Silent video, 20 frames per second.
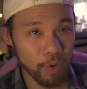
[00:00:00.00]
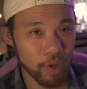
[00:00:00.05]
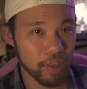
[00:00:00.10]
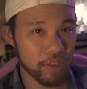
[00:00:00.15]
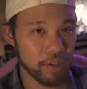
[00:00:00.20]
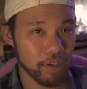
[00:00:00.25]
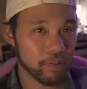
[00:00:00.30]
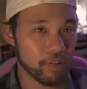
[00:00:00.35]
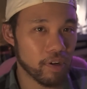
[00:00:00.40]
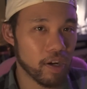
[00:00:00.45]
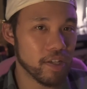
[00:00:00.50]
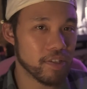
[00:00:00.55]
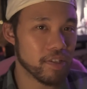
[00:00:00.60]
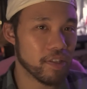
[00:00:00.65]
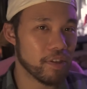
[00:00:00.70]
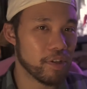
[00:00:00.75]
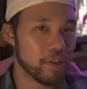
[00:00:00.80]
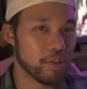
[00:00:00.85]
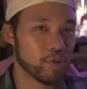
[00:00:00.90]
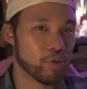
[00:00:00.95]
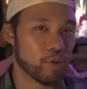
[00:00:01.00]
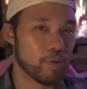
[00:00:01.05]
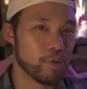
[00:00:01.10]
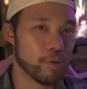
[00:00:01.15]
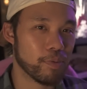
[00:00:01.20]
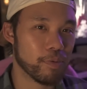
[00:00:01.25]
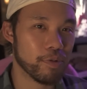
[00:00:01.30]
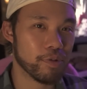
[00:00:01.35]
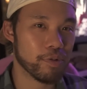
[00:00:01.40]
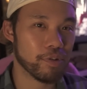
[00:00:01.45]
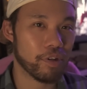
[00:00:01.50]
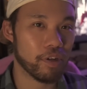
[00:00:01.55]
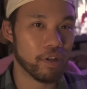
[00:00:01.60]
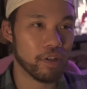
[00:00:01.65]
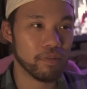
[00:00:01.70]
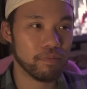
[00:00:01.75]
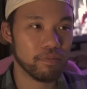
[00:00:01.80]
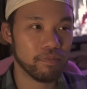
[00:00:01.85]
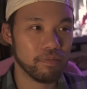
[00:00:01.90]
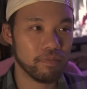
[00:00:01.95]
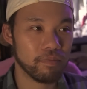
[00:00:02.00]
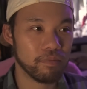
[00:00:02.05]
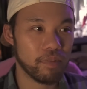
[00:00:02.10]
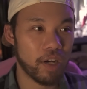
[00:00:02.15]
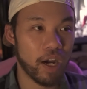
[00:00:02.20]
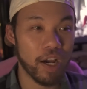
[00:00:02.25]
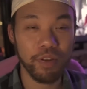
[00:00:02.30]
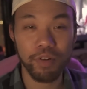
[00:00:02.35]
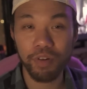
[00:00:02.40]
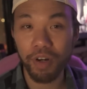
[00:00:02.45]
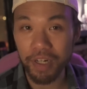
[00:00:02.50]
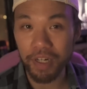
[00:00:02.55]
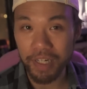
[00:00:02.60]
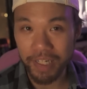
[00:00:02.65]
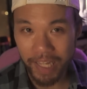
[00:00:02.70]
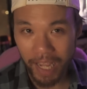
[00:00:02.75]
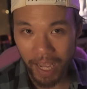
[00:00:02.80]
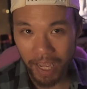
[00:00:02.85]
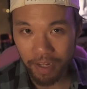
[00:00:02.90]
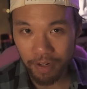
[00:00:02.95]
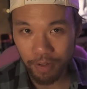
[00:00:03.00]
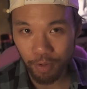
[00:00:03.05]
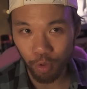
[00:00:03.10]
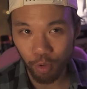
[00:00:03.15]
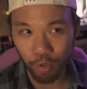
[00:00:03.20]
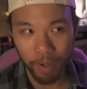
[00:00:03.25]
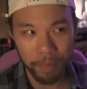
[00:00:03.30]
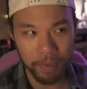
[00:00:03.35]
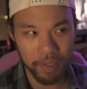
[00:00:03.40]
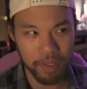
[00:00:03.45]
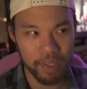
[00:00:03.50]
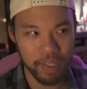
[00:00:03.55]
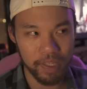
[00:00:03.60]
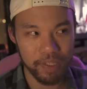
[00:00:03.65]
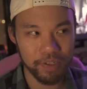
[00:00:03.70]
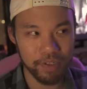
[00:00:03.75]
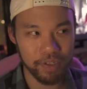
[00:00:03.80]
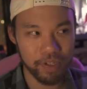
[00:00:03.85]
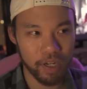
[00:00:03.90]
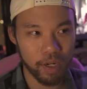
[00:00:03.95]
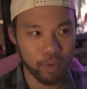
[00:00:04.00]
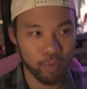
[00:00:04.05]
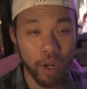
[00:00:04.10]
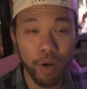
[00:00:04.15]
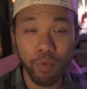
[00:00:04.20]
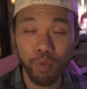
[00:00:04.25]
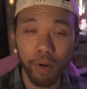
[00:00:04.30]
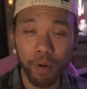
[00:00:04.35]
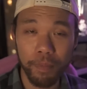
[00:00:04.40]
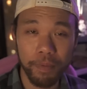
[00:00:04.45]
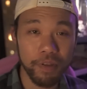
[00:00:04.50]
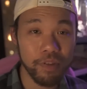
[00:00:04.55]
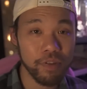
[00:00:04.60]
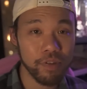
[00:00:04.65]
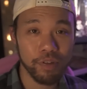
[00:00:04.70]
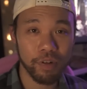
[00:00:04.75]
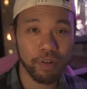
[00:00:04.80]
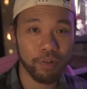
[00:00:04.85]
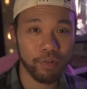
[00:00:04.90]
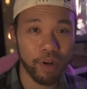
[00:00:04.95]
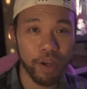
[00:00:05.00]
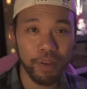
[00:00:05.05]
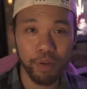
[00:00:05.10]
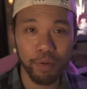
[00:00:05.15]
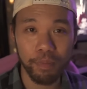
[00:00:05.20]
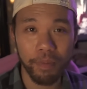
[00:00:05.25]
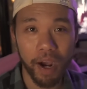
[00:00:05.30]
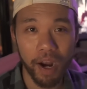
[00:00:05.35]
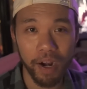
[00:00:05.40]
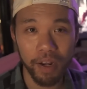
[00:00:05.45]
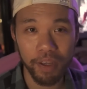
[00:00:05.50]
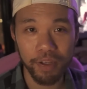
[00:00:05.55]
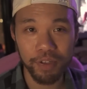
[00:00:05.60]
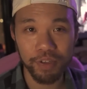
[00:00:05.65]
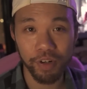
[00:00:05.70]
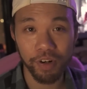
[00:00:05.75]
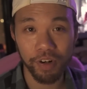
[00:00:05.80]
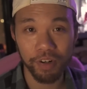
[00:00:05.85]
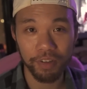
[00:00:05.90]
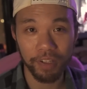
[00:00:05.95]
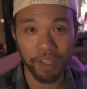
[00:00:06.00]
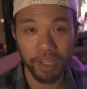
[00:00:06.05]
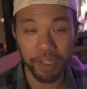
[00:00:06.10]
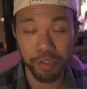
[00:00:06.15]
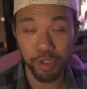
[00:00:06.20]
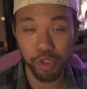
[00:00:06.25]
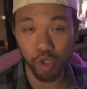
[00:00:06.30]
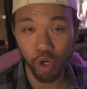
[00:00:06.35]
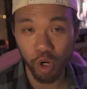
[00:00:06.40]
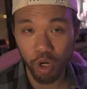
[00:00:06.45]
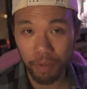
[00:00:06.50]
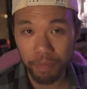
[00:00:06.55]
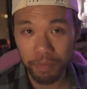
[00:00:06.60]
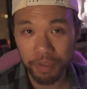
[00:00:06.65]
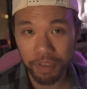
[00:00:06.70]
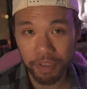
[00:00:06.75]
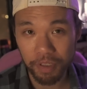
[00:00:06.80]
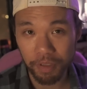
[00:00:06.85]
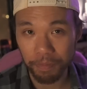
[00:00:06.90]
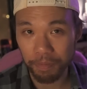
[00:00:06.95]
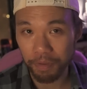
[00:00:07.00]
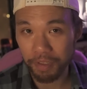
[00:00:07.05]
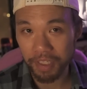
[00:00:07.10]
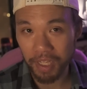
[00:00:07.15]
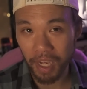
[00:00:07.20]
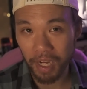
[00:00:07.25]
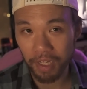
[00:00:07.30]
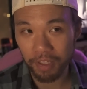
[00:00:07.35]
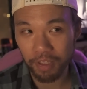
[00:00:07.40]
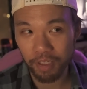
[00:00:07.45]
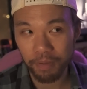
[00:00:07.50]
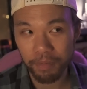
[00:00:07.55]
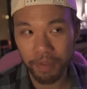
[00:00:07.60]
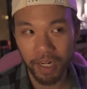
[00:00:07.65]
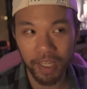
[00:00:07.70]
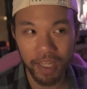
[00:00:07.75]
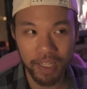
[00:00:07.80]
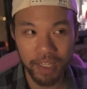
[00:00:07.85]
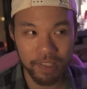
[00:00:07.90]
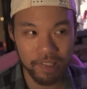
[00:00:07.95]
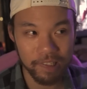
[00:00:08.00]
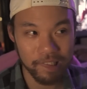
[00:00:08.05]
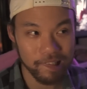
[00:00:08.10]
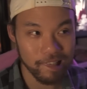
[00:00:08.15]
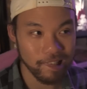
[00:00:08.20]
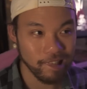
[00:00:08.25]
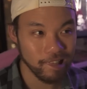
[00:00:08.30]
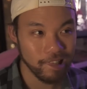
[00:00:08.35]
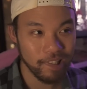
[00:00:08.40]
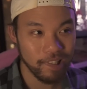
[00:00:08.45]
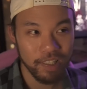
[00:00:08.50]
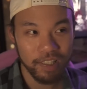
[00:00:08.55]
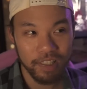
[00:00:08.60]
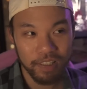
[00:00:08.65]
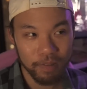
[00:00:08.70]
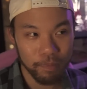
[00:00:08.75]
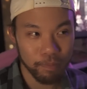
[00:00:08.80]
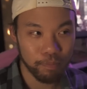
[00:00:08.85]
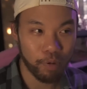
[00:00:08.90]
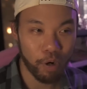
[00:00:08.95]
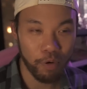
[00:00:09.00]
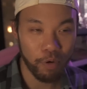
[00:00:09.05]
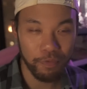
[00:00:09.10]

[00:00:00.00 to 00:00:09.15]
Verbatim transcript: theorize that these stormtroopers are either undead, or maybe these uh, red ribbons around their bodies are like charms to protect them. And I guess both